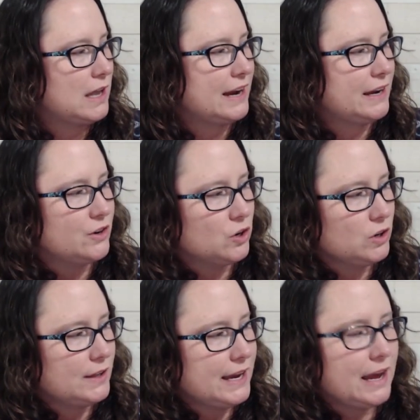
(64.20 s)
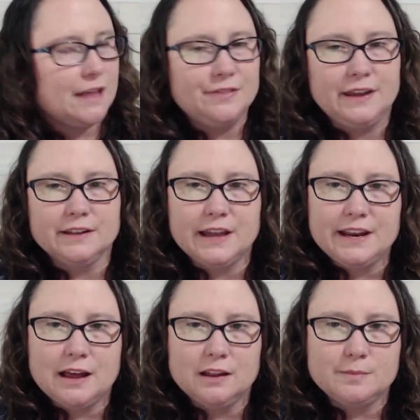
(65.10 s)
like in early and then
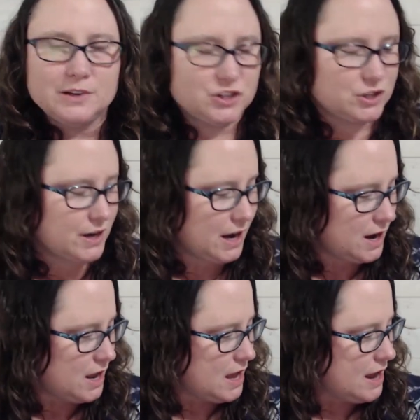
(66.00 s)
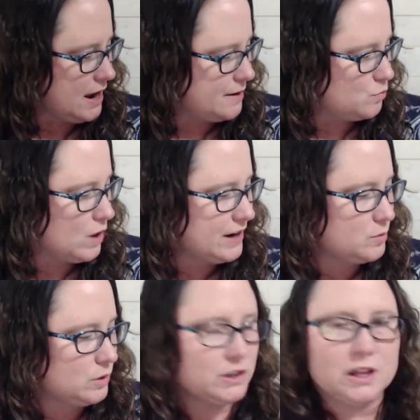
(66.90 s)
late elementary and what
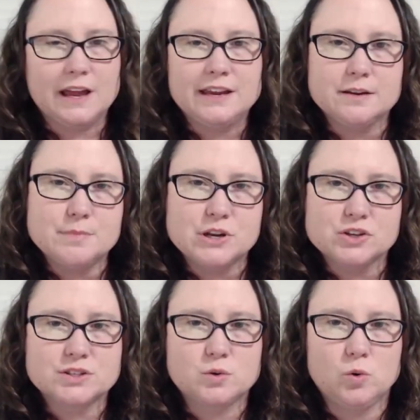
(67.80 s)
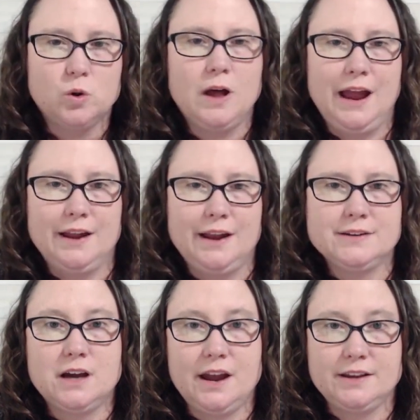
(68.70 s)
it will look like in middle school and high